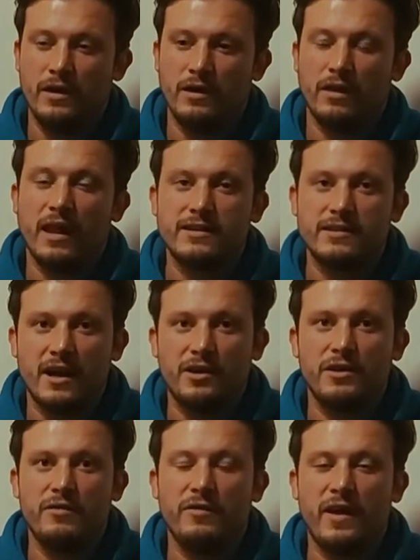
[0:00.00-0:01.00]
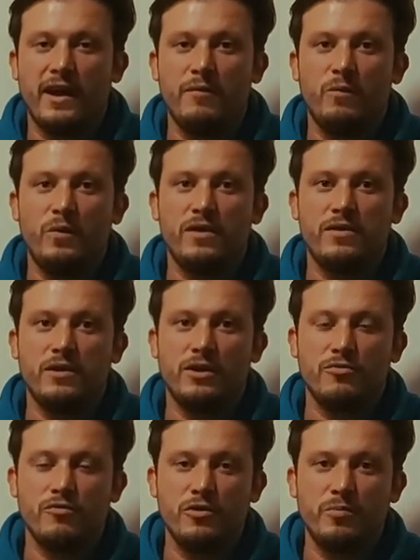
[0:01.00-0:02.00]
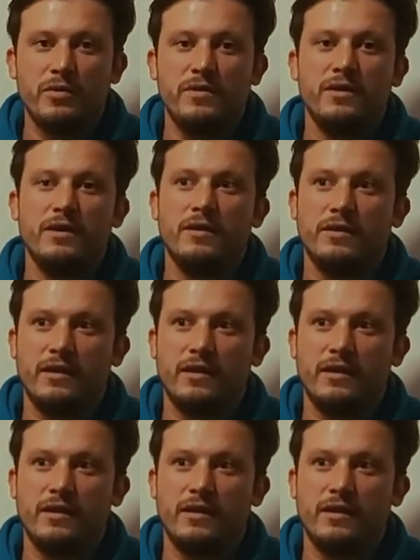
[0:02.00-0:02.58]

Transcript: lads that are going to fit in with the group and the